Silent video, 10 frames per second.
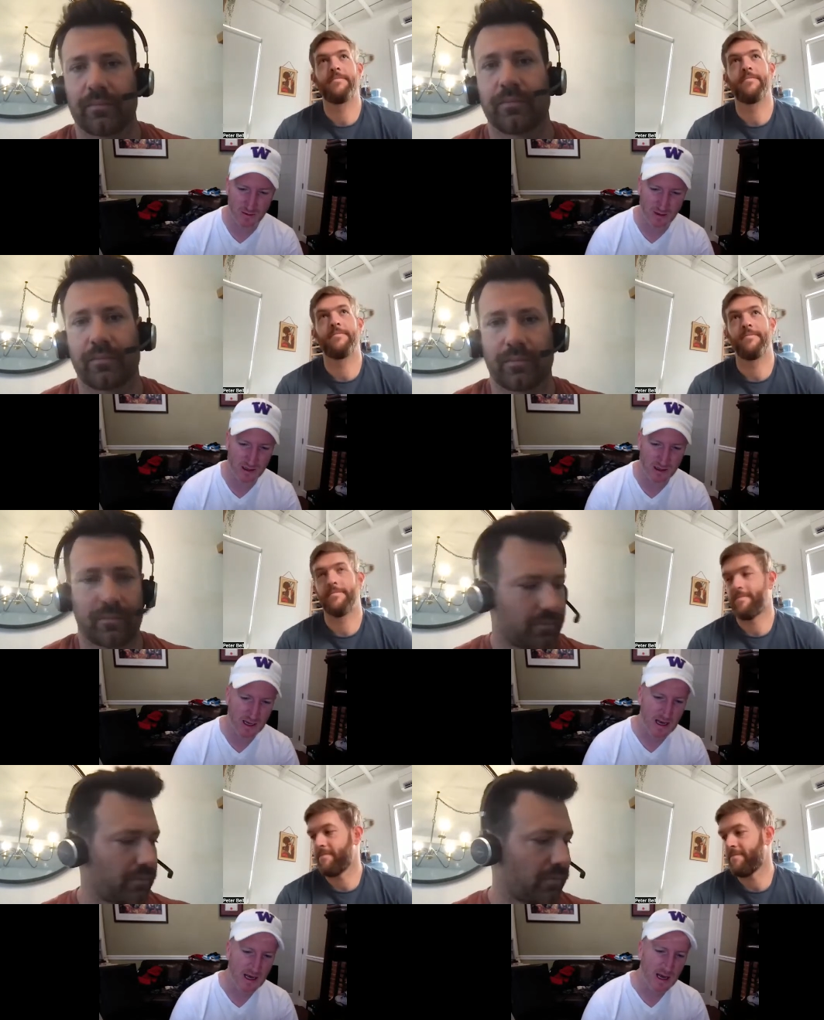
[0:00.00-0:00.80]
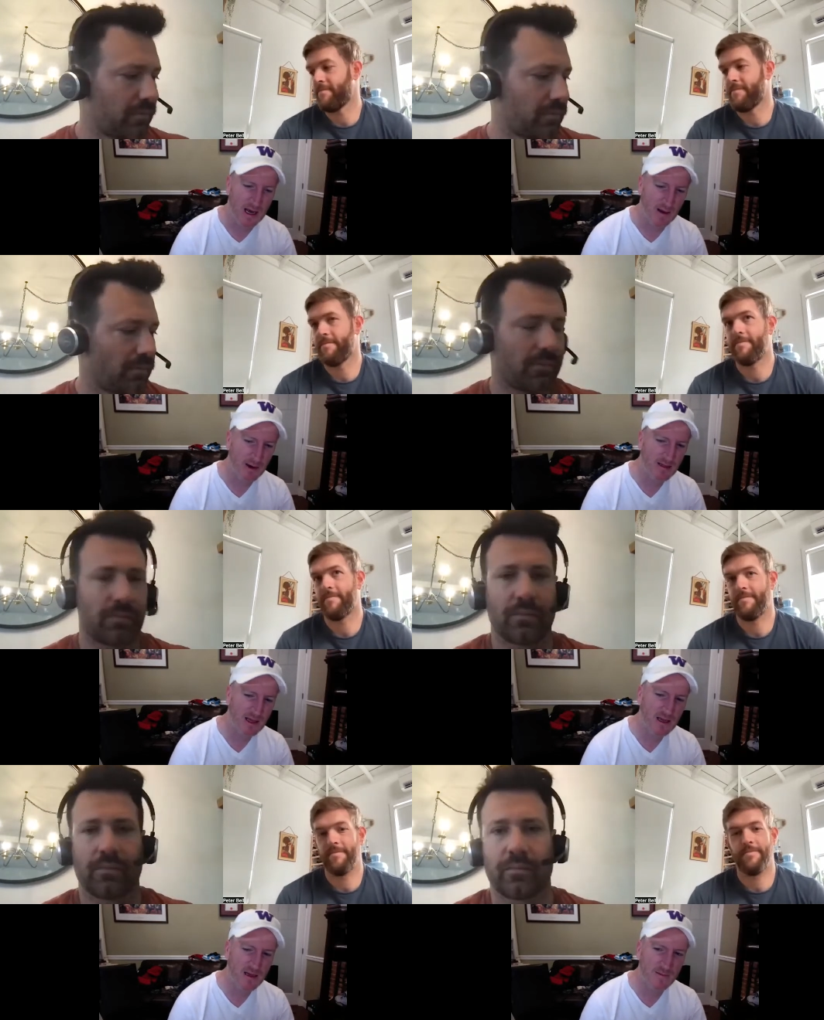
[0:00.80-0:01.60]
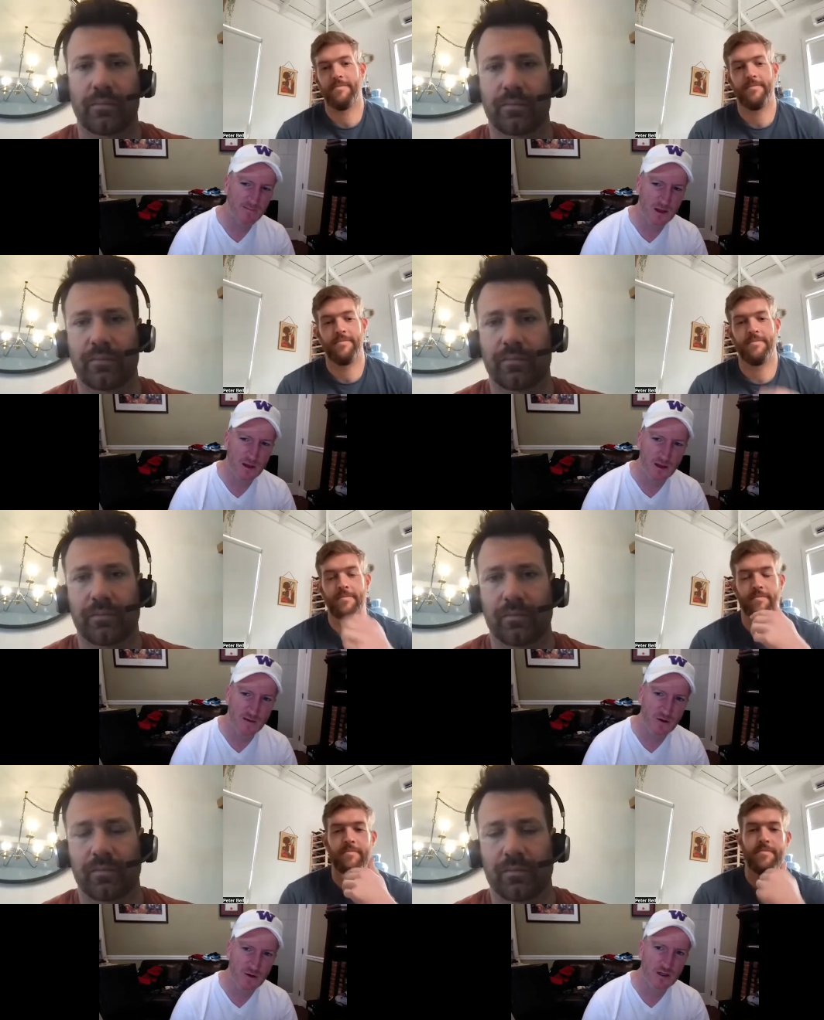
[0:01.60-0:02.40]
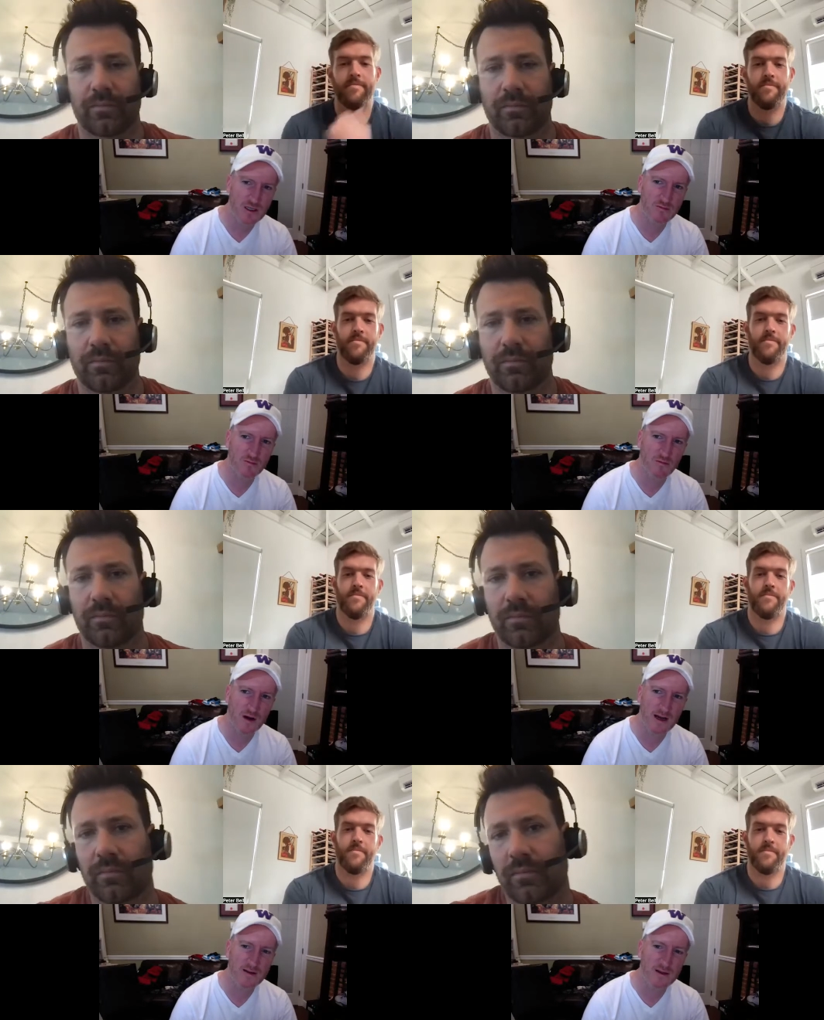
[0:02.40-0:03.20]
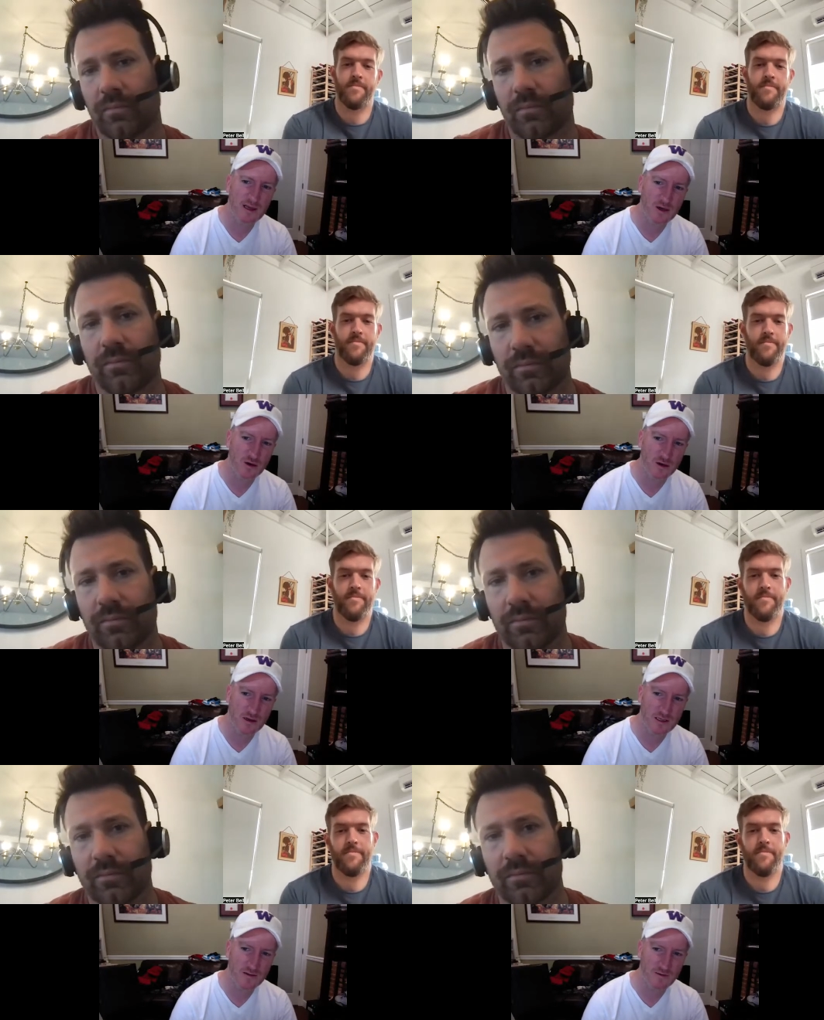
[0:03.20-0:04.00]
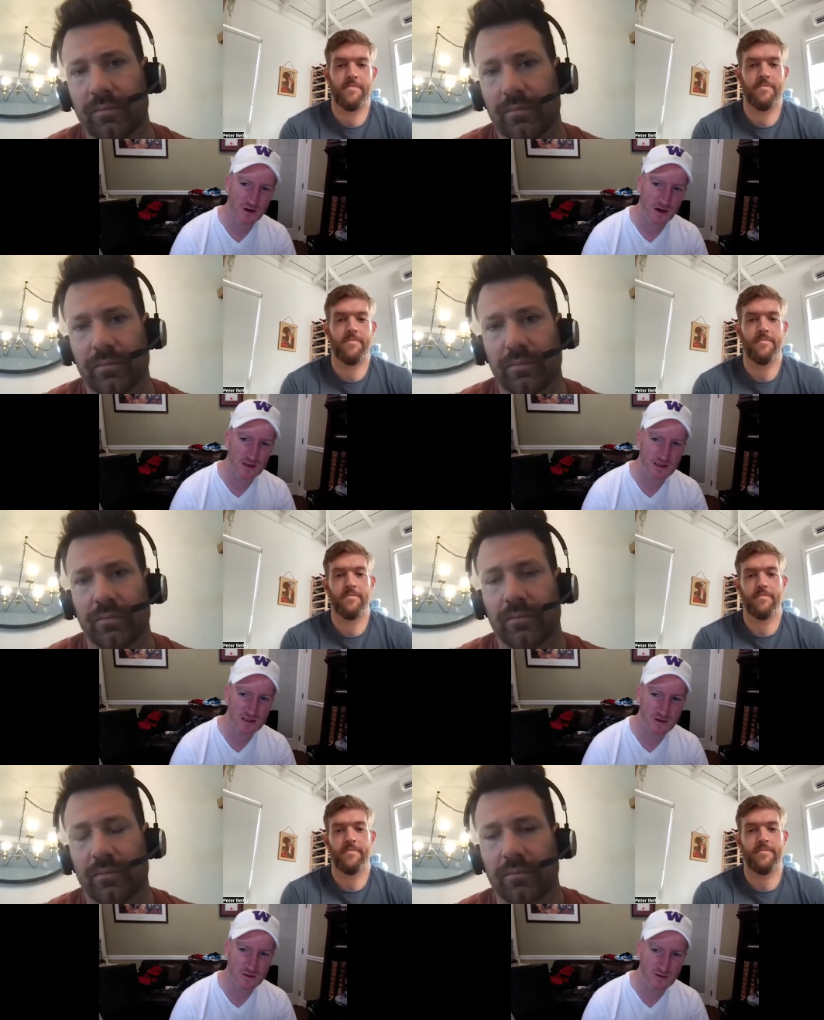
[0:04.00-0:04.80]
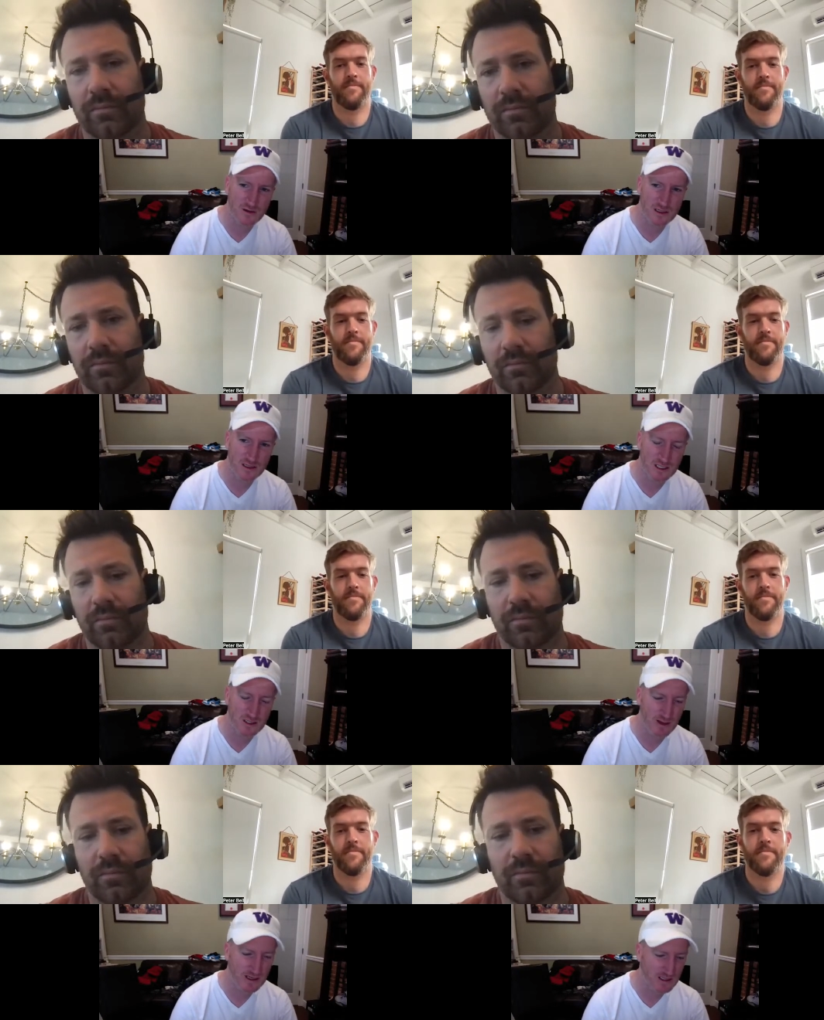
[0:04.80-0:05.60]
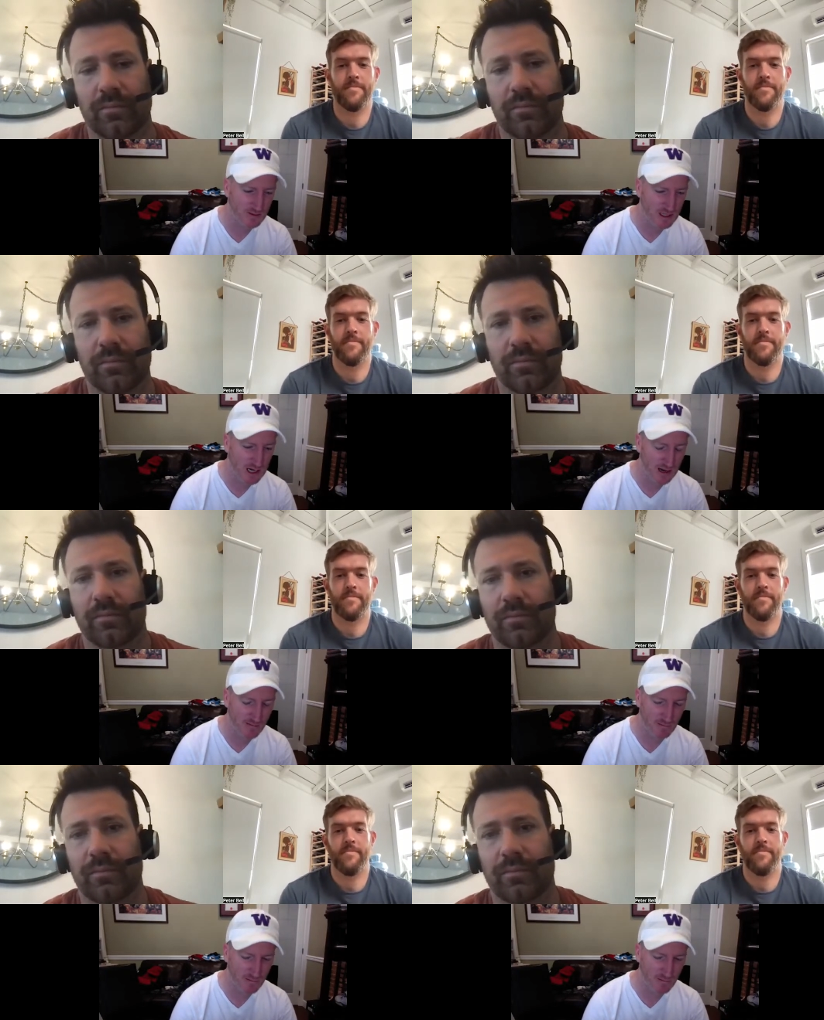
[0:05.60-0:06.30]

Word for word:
Speaker 1: But uh, I think if you just read the goodness of God discourse and spent some time